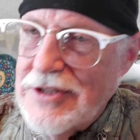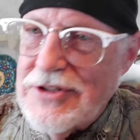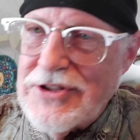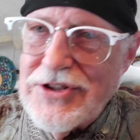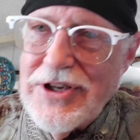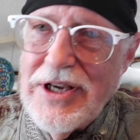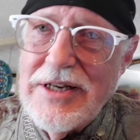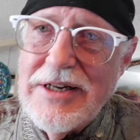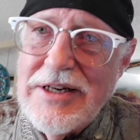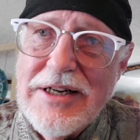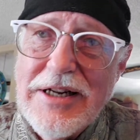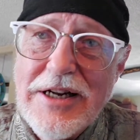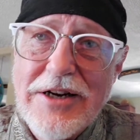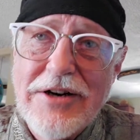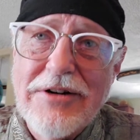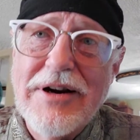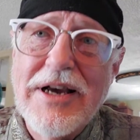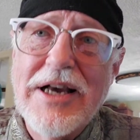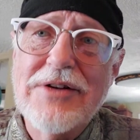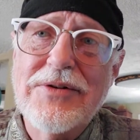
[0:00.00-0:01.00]
Senate
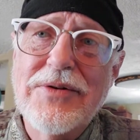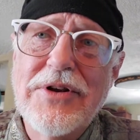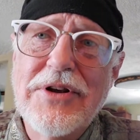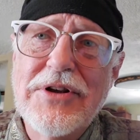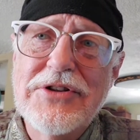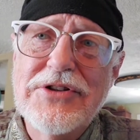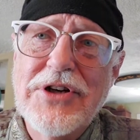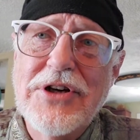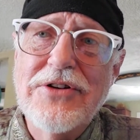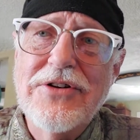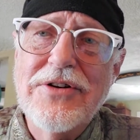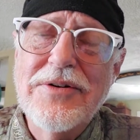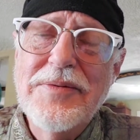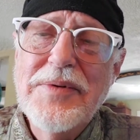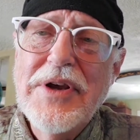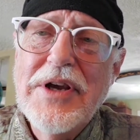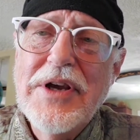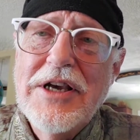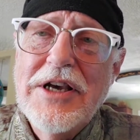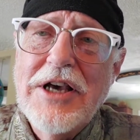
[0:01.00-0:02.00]
interact with each other,
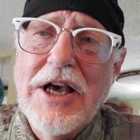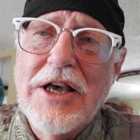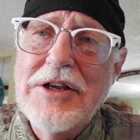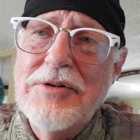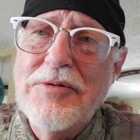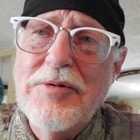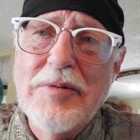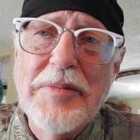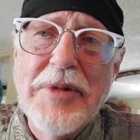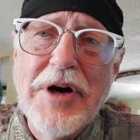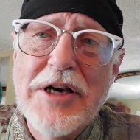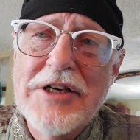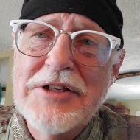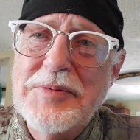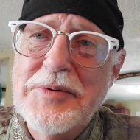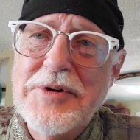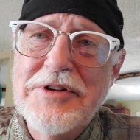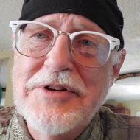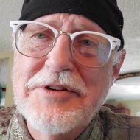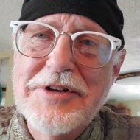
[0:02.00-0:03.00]
it reminds
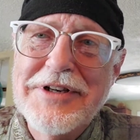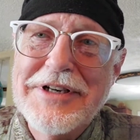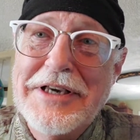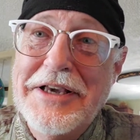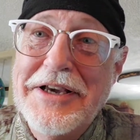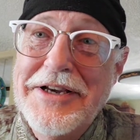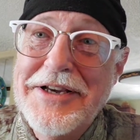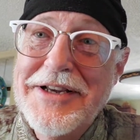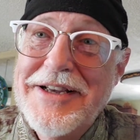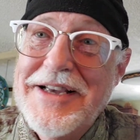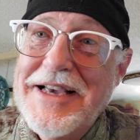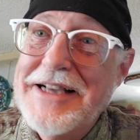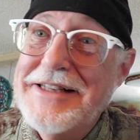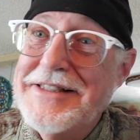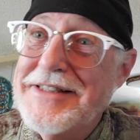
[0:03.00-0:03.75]
me of the it